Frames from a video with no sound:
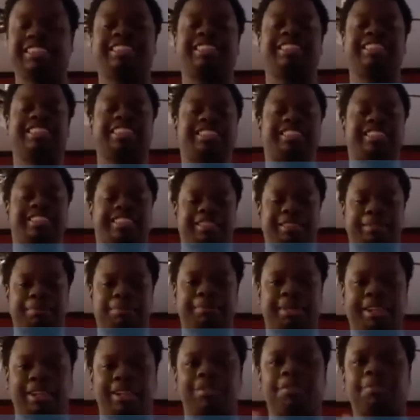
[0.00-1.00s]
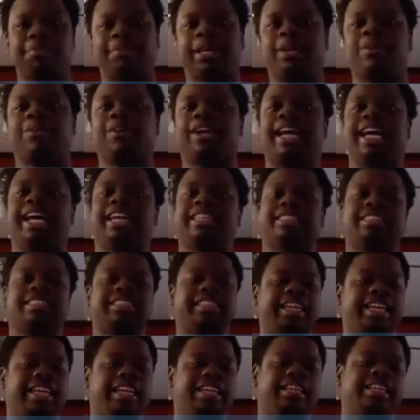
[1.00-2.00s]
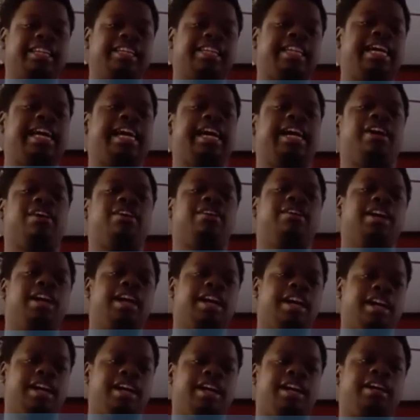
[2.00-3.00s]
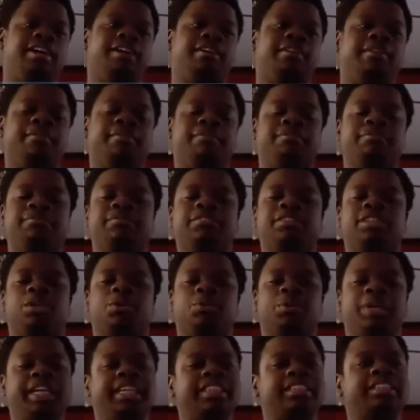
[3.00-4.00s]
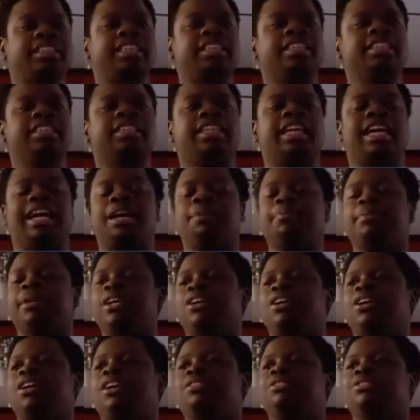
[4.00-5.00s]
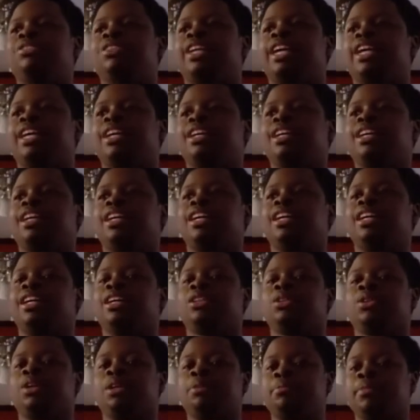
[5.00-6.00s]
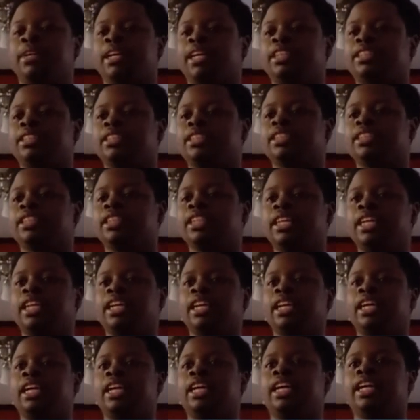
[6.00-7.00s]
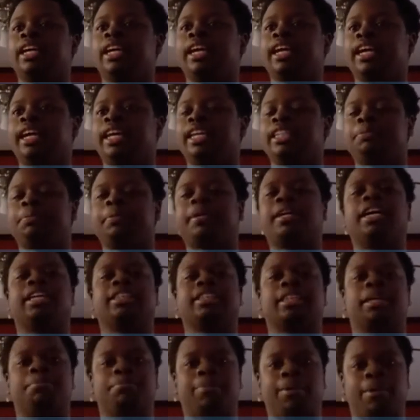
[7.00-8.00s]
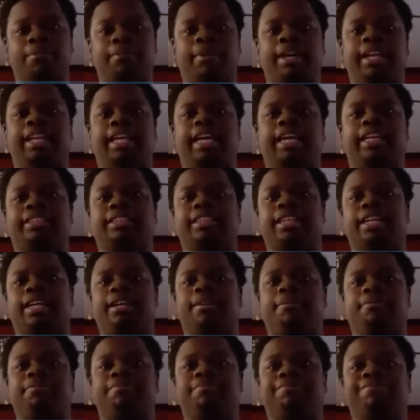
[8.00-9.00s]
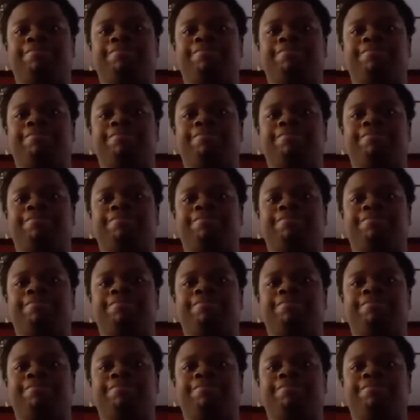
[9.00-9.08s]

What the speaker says: just bear with me what I have to say. Now, the reason that I've been gone for like 3 months is because I broke my laptop.